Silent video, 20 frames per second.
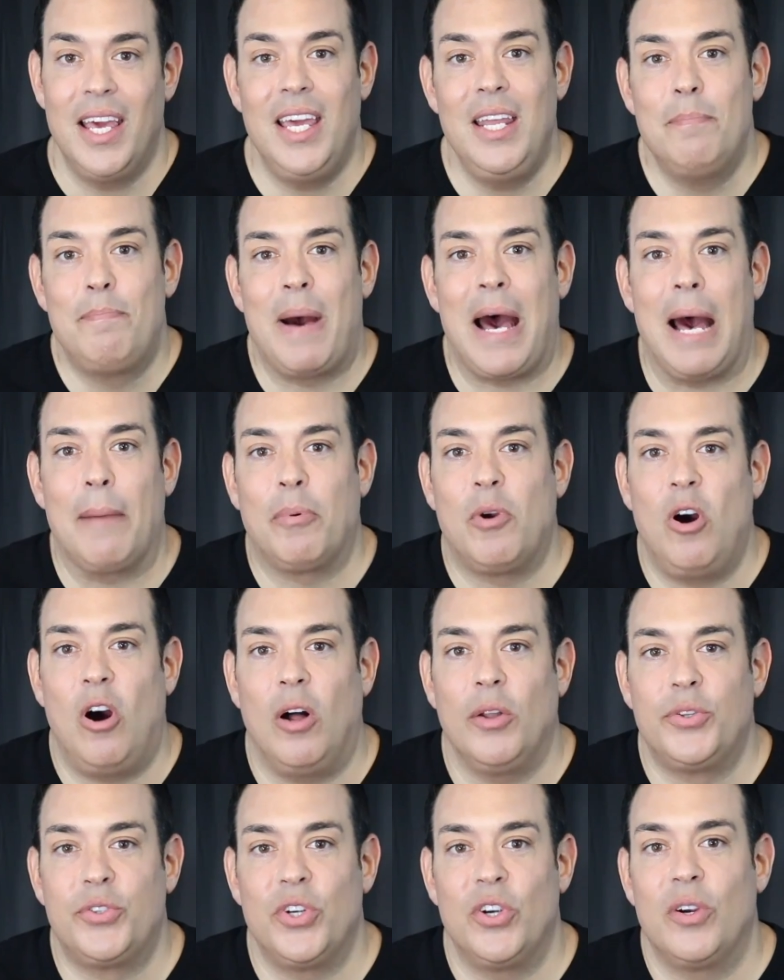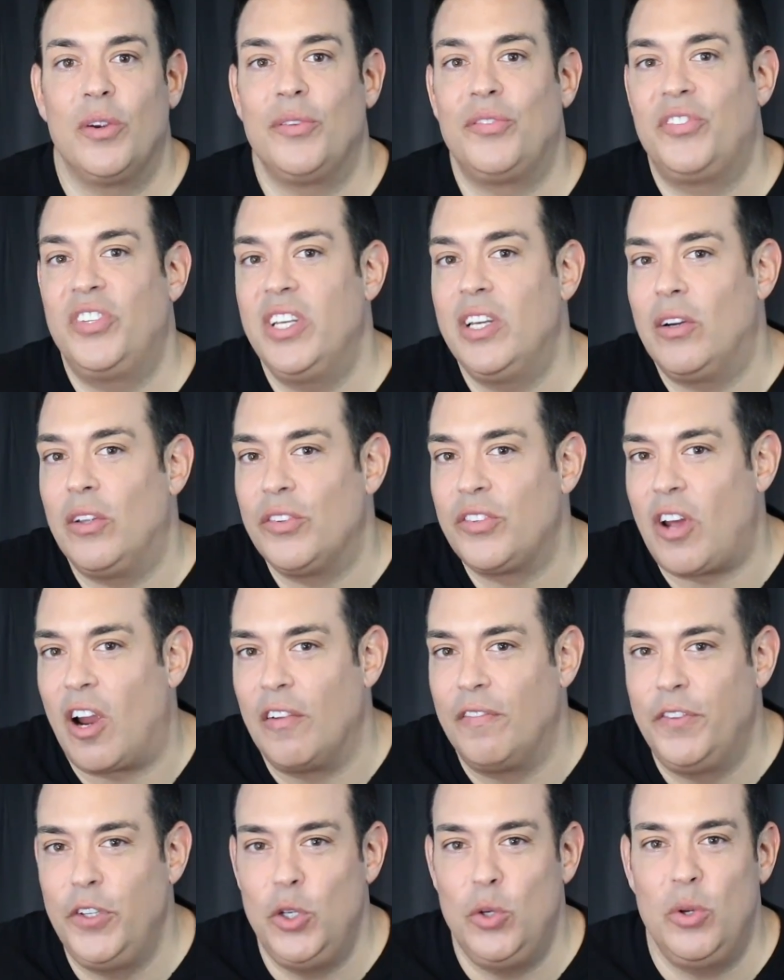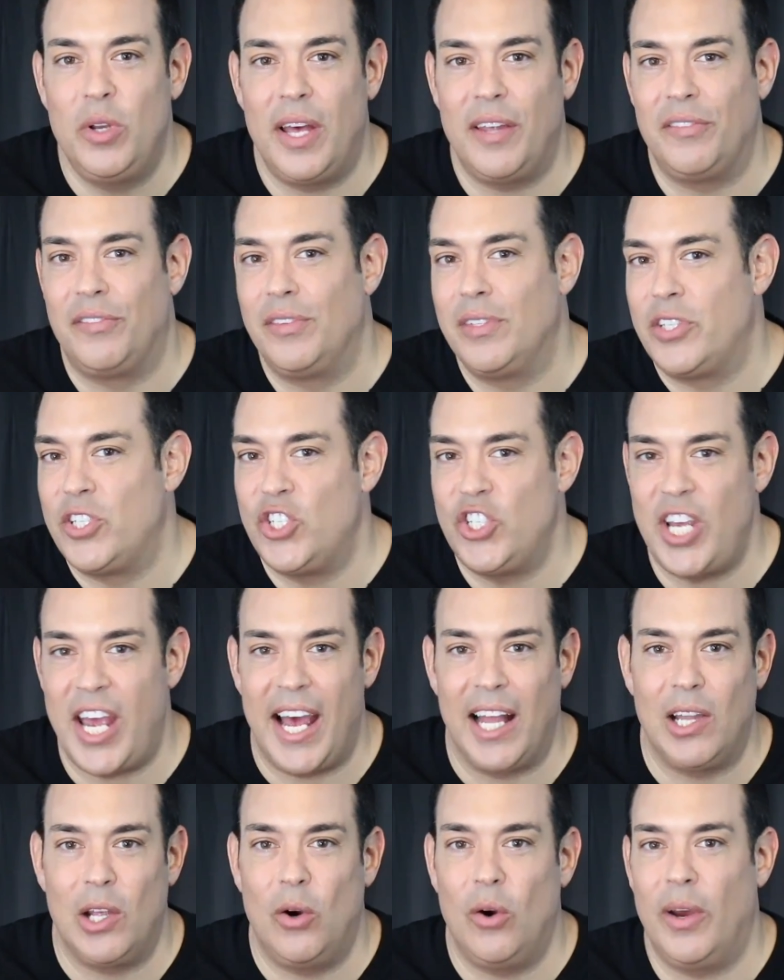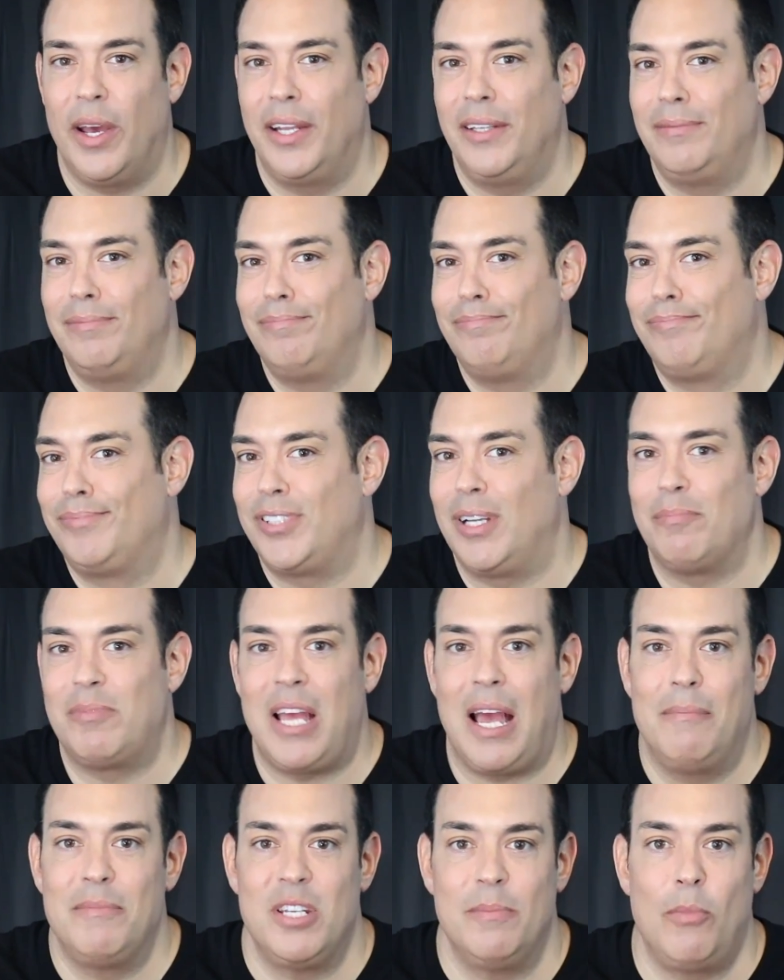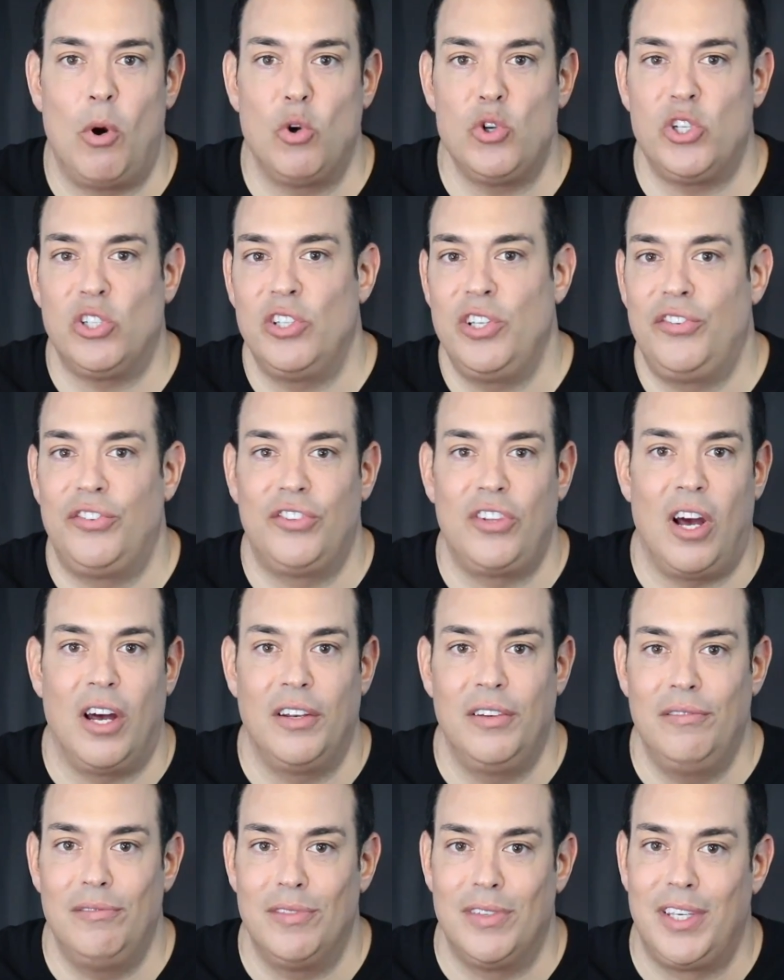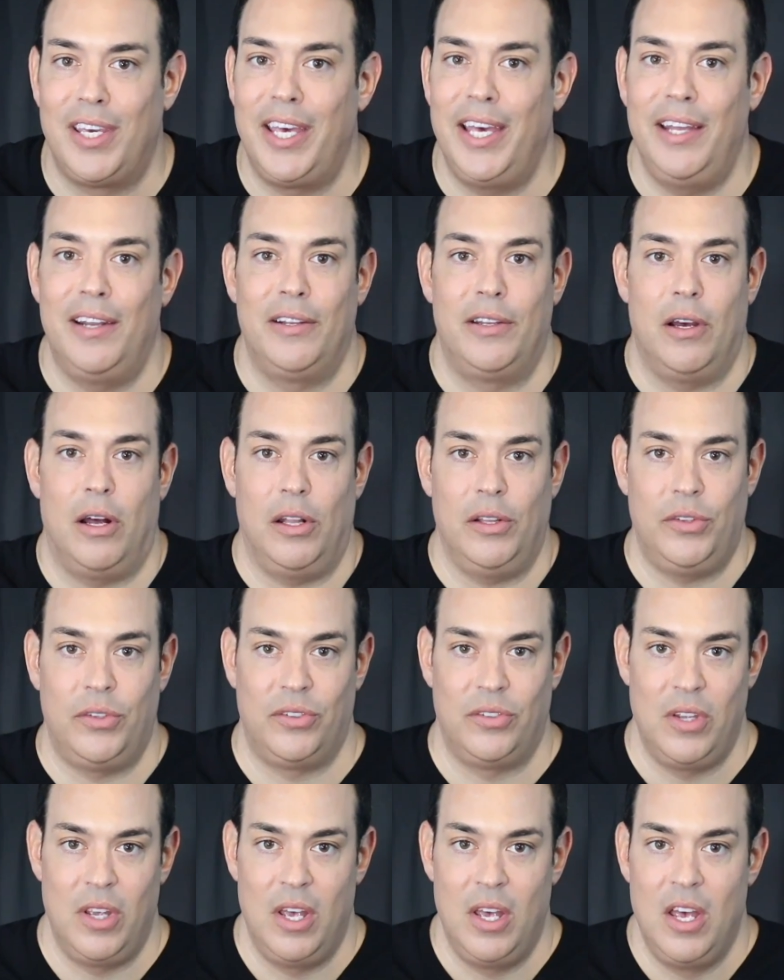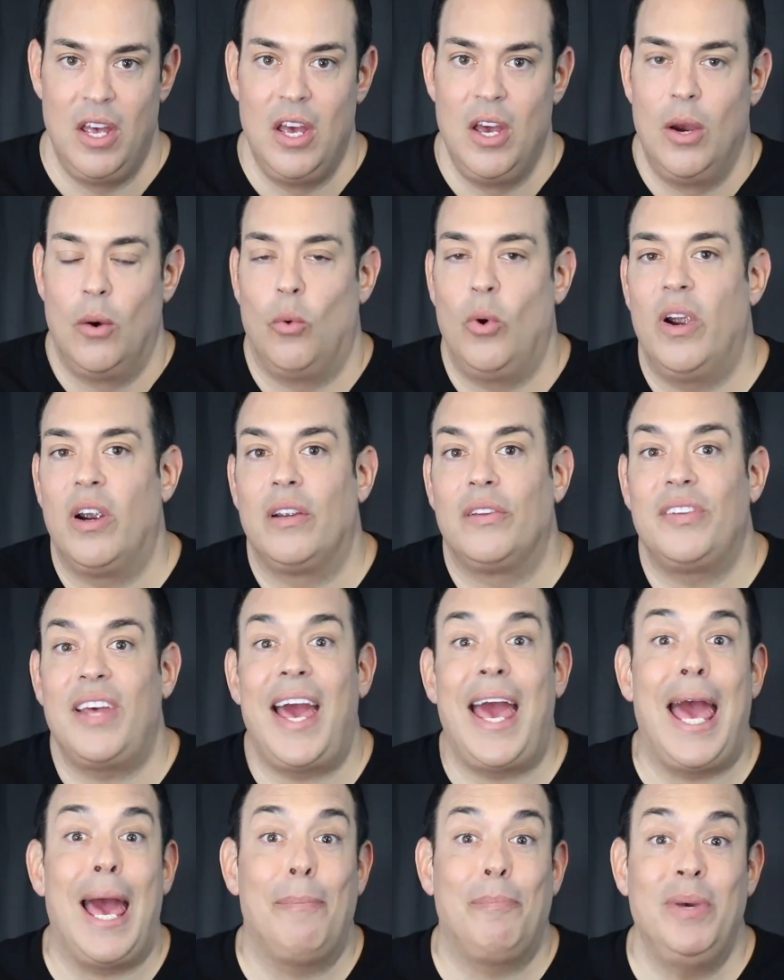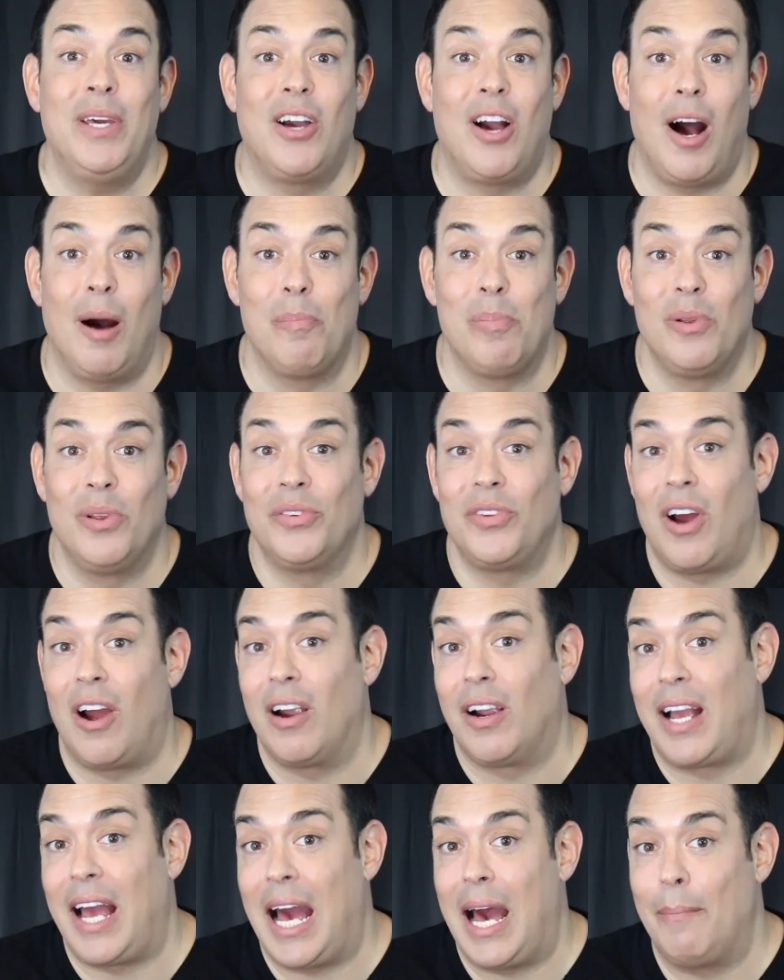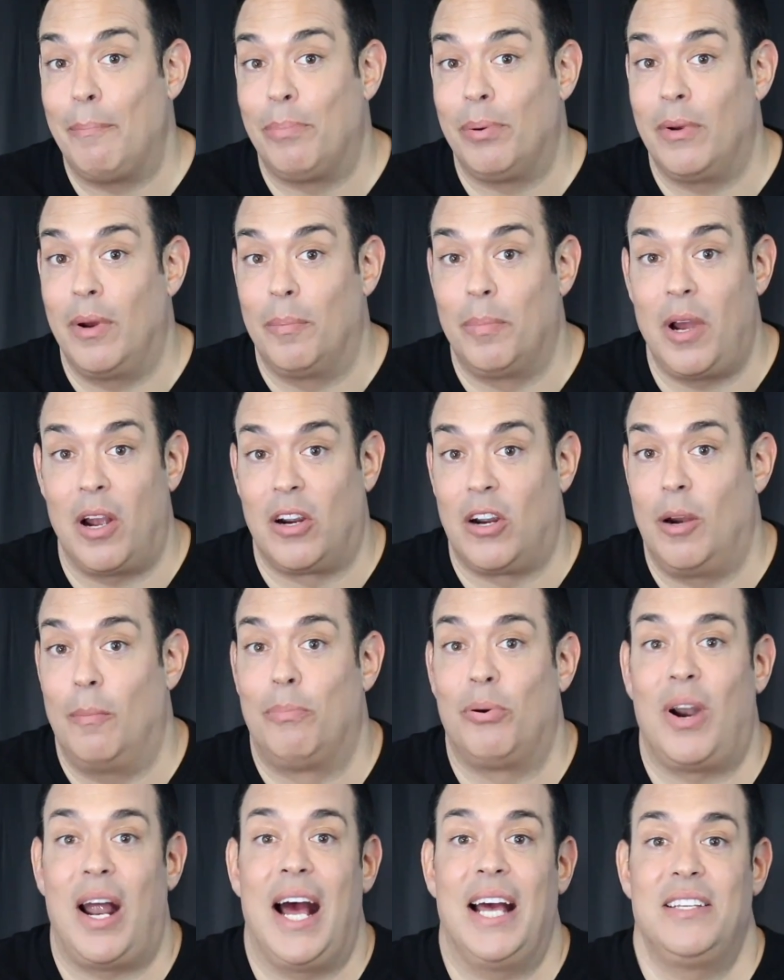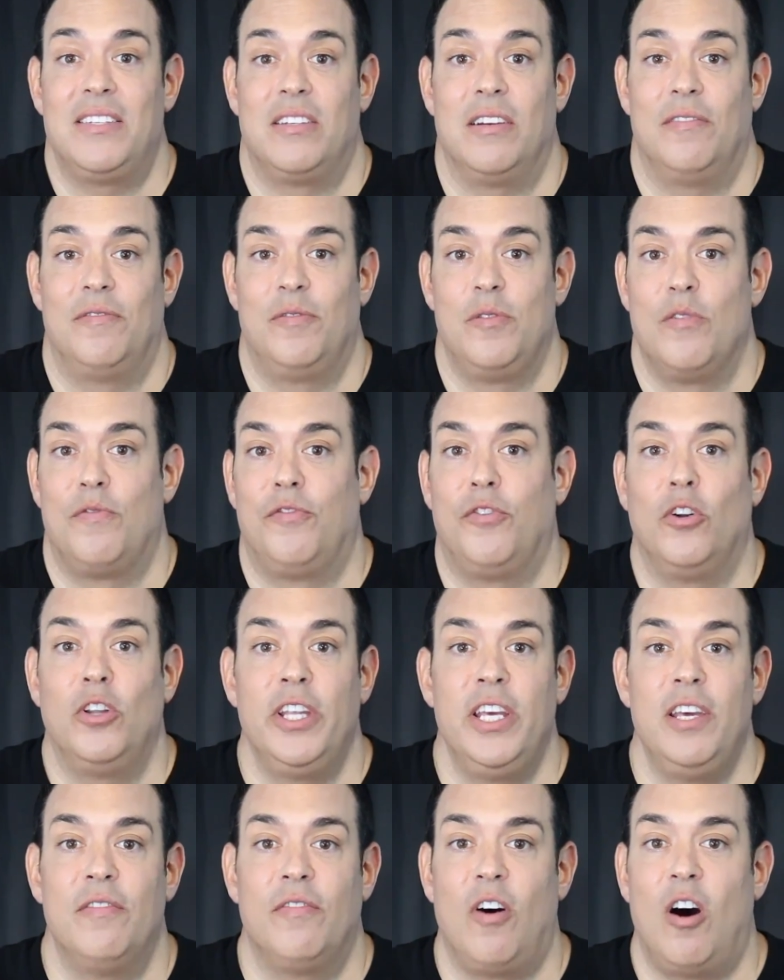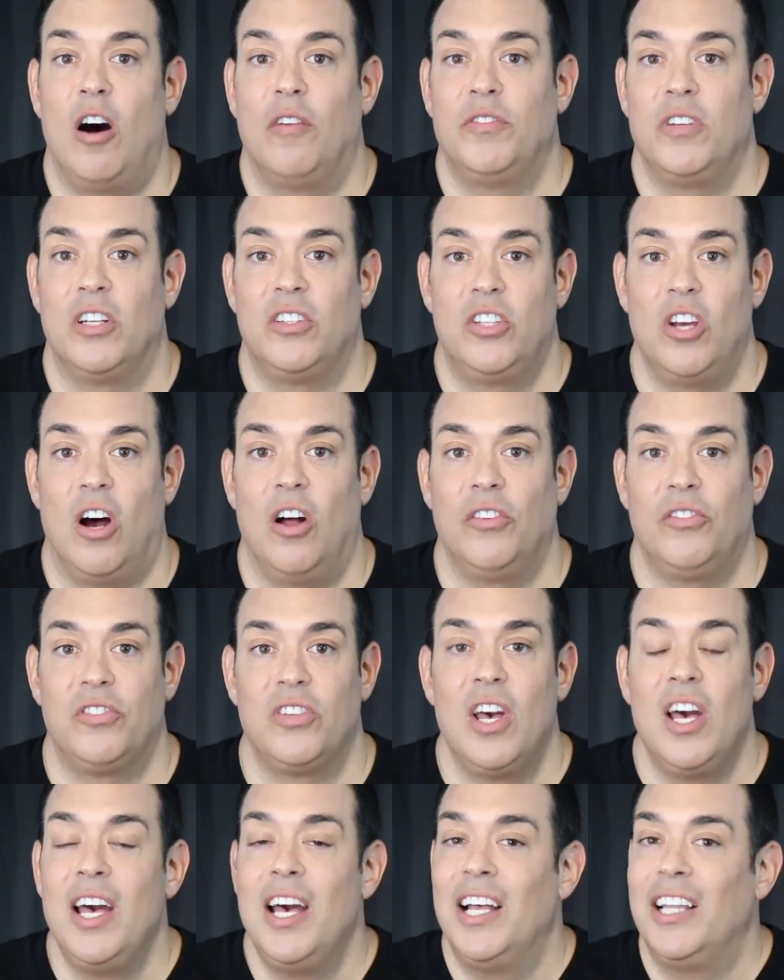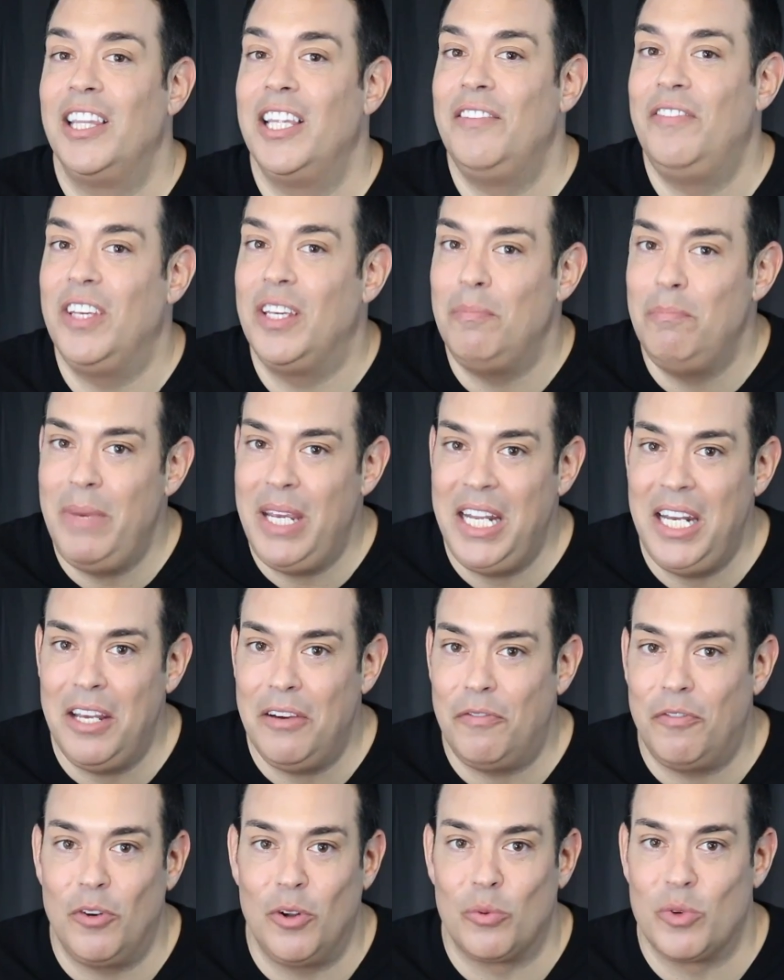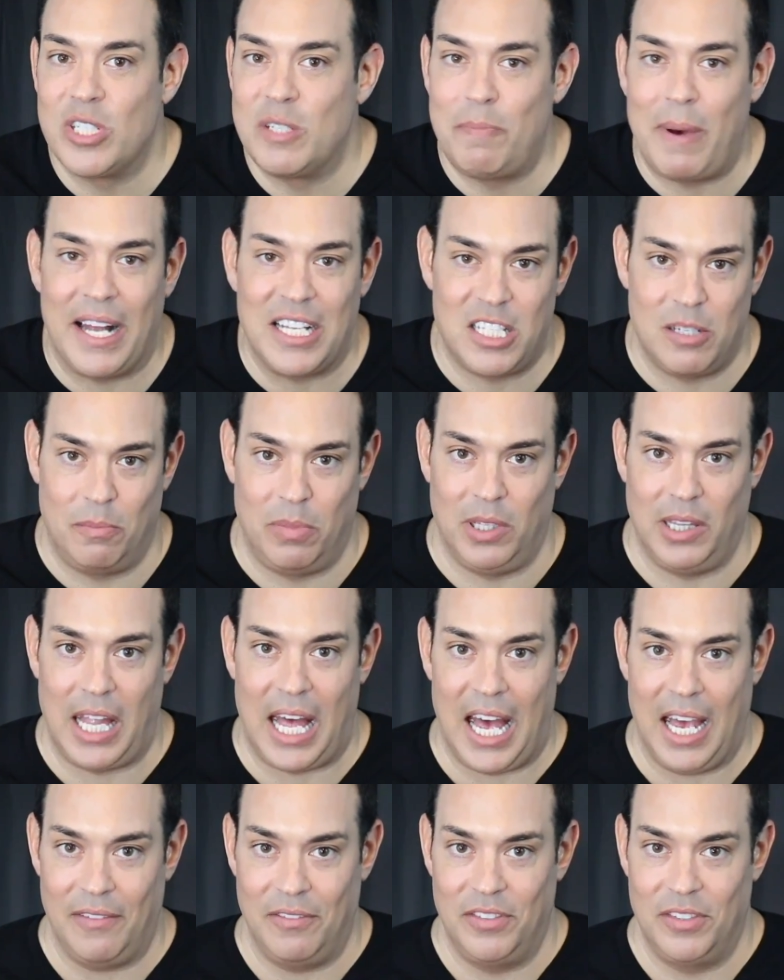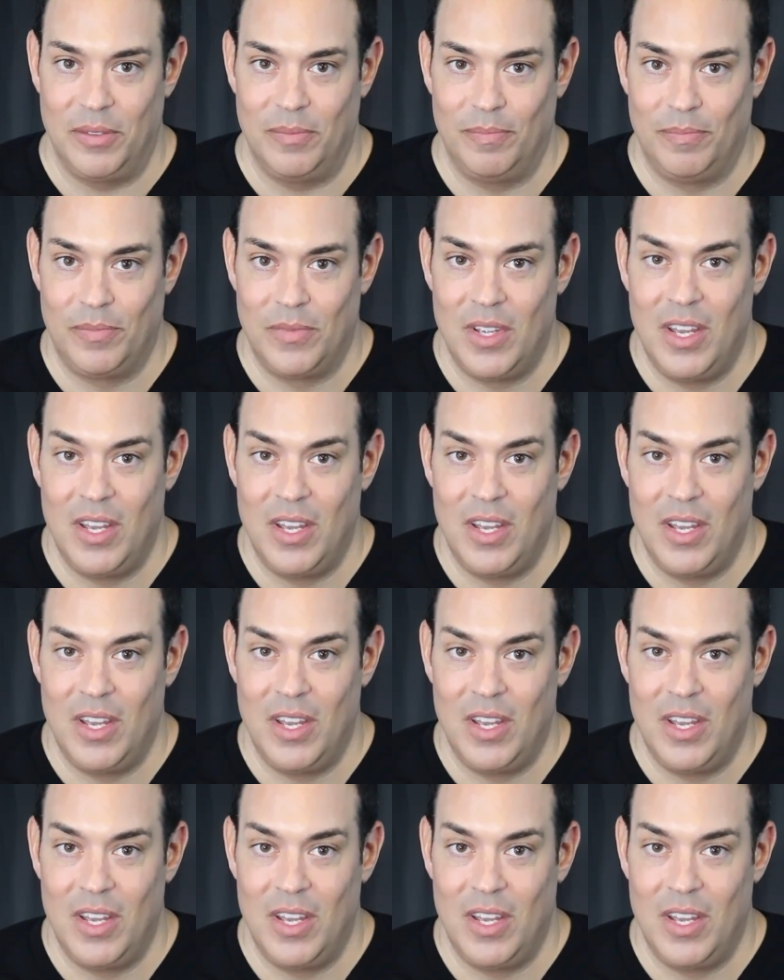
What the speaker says: In pop culture, singles are viewed as shallow and sometimes emotionally stunned kid adults, whereas happy couples are comprised of fully evolved adults living meaningful, responsible lives.